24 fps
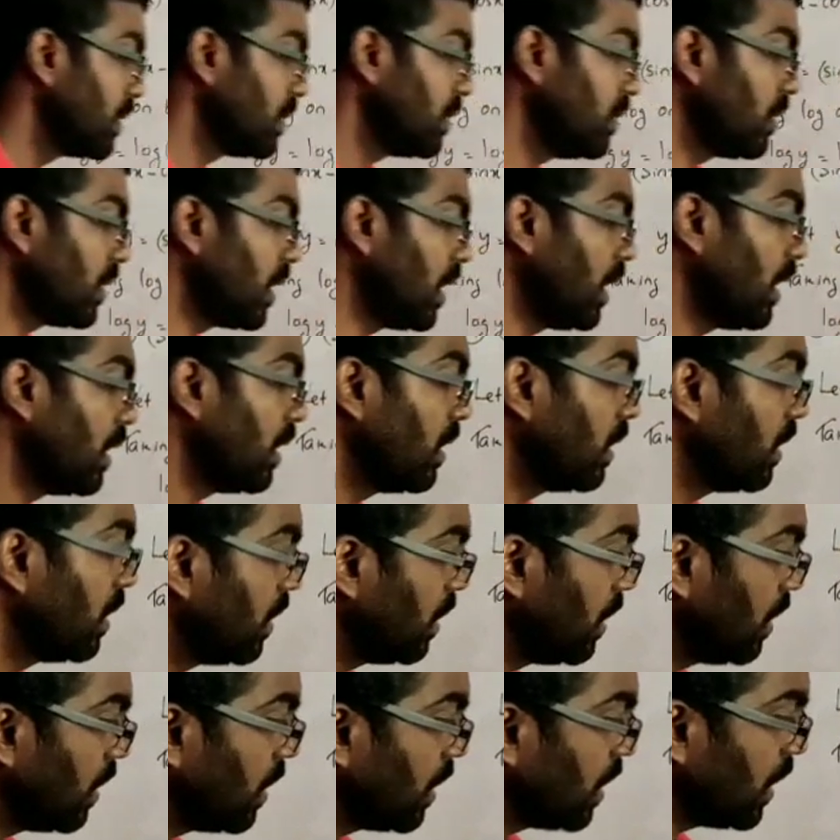Okay,
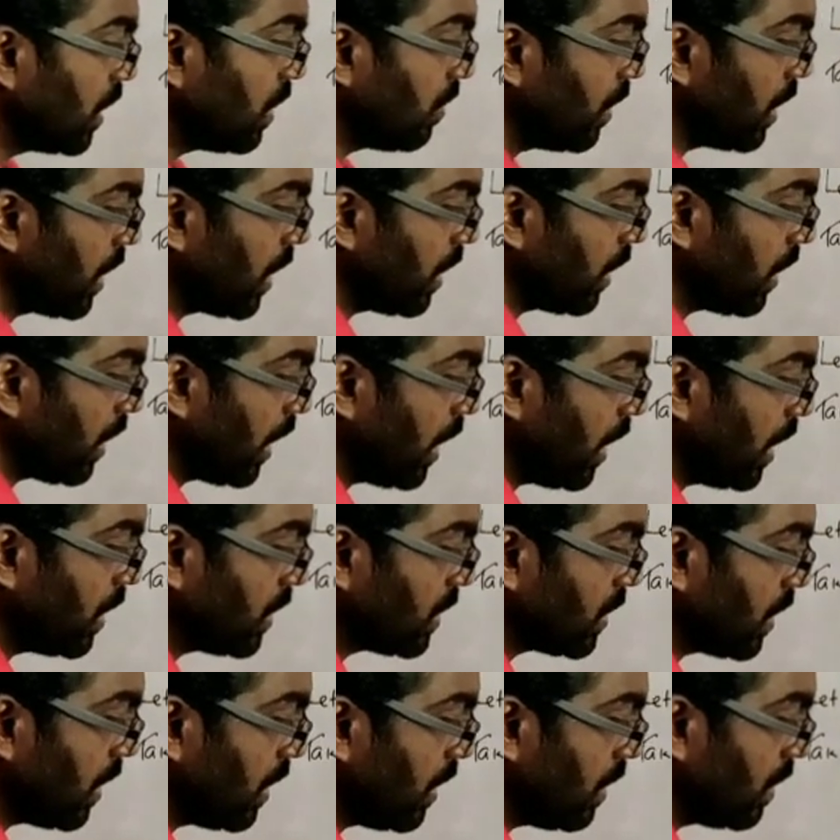here we can
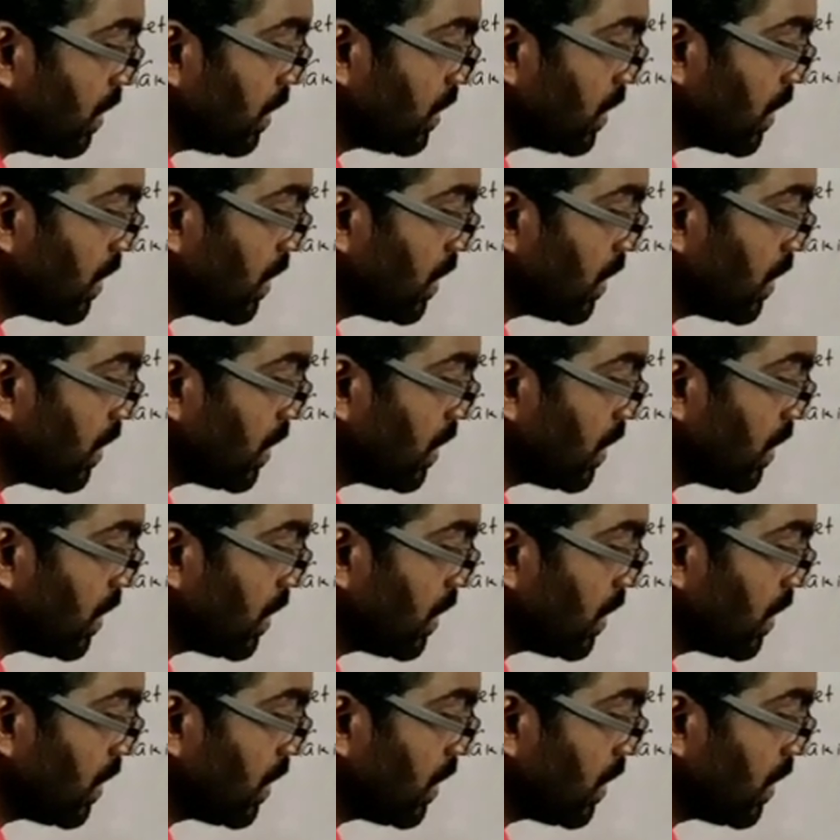cancel